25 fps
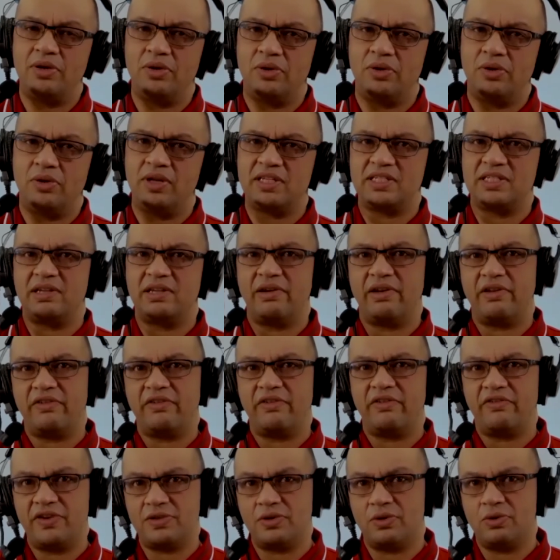not necessarily
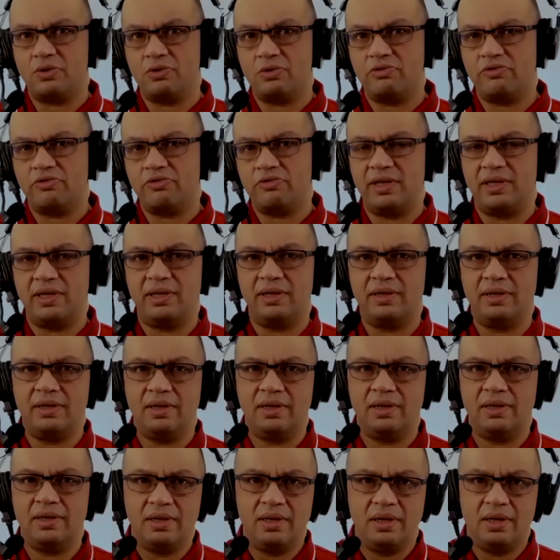physical reading,
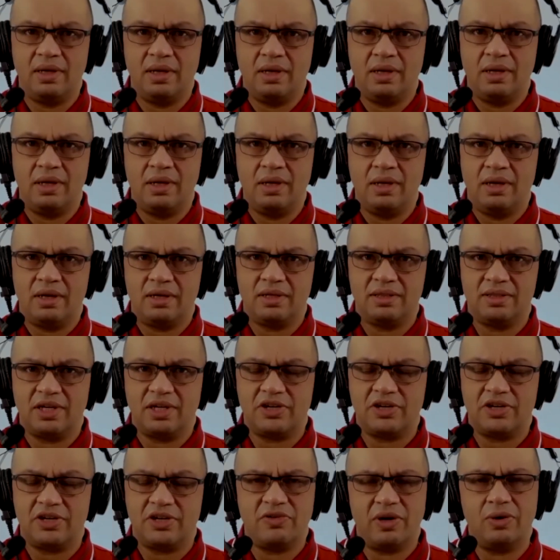because I
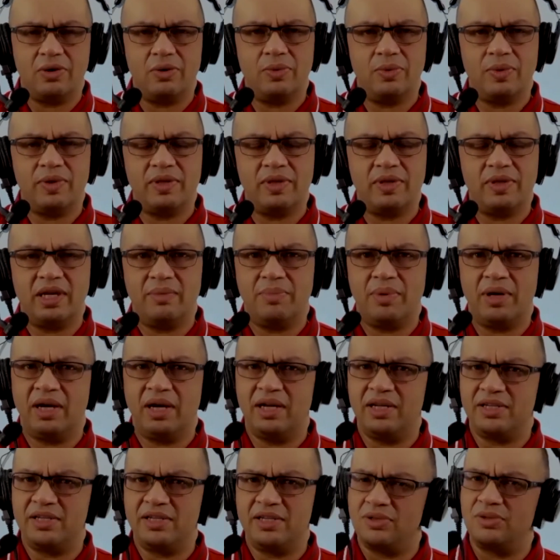struggle with that, but I
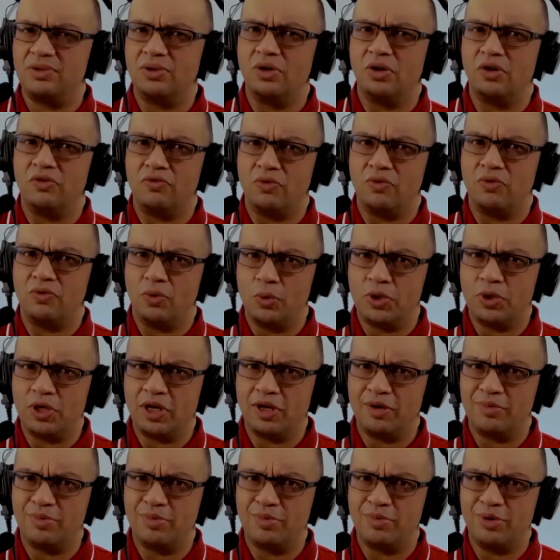listen to a lot of
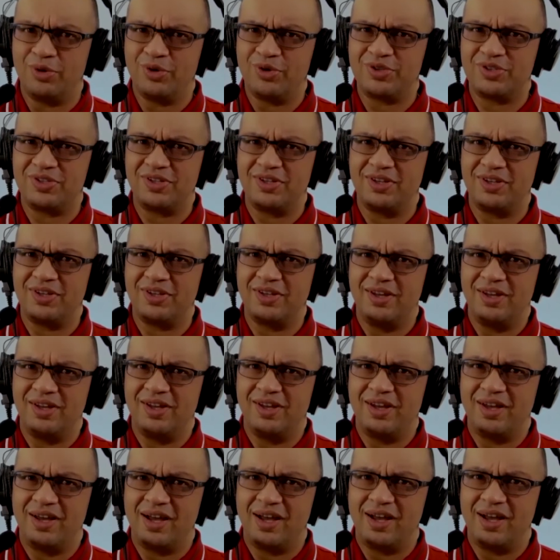audio books.
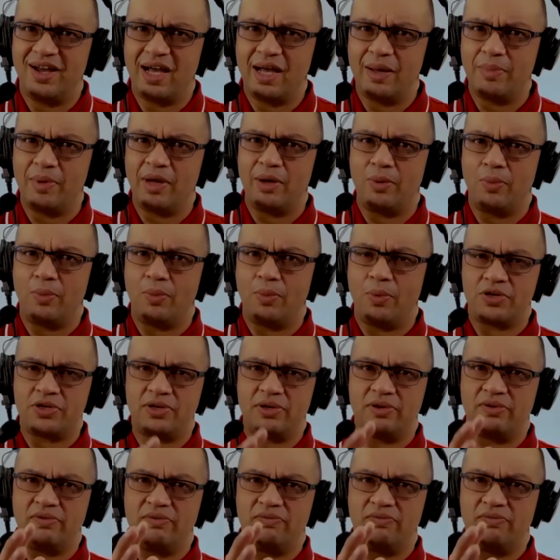I may watch
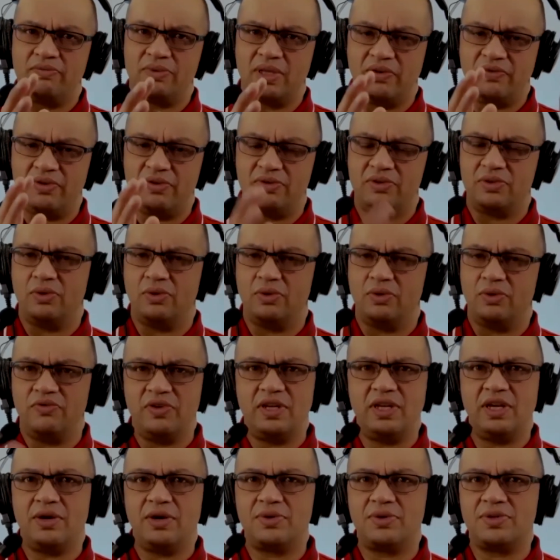different sort of
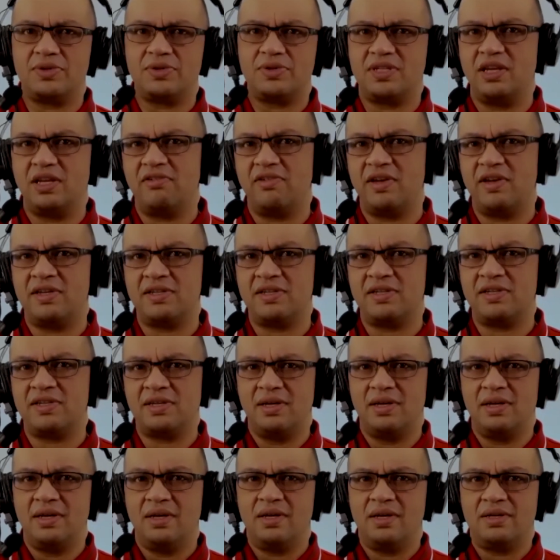video series.
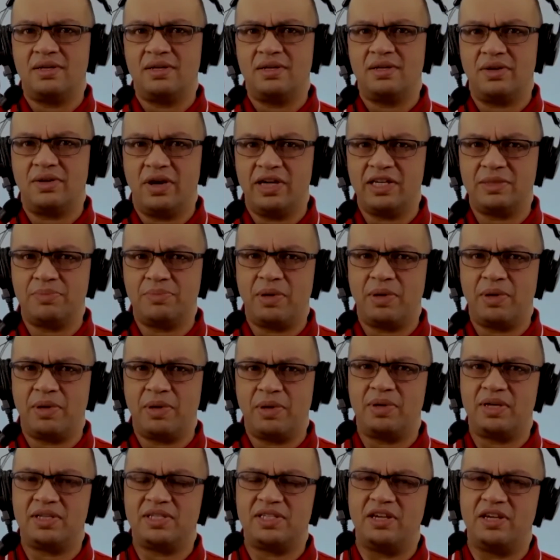So I spend
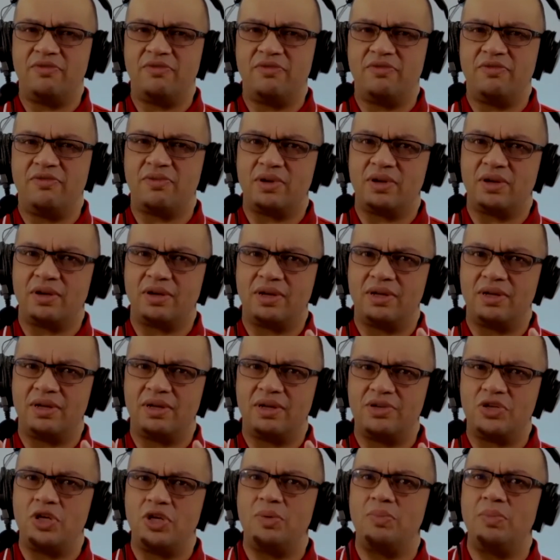myself
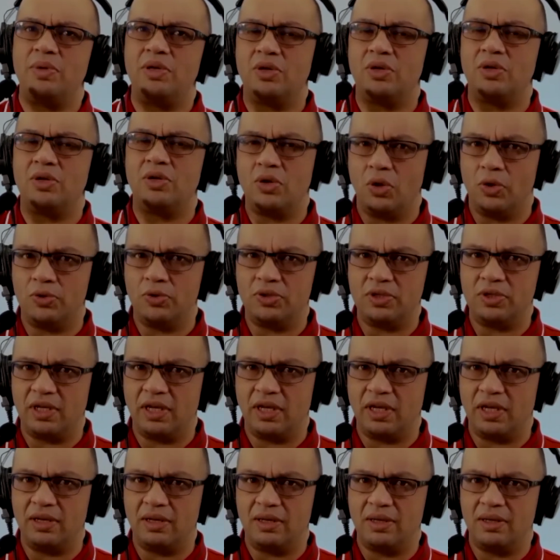consuming
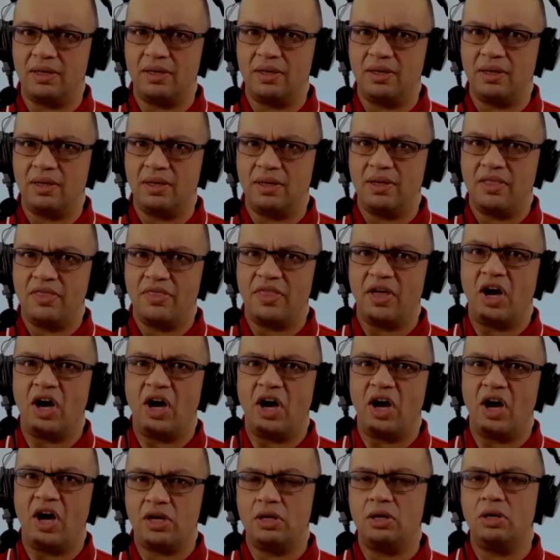content that I
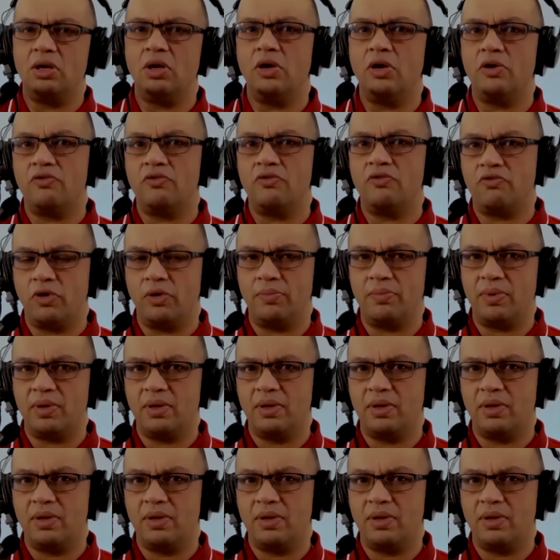can learn from,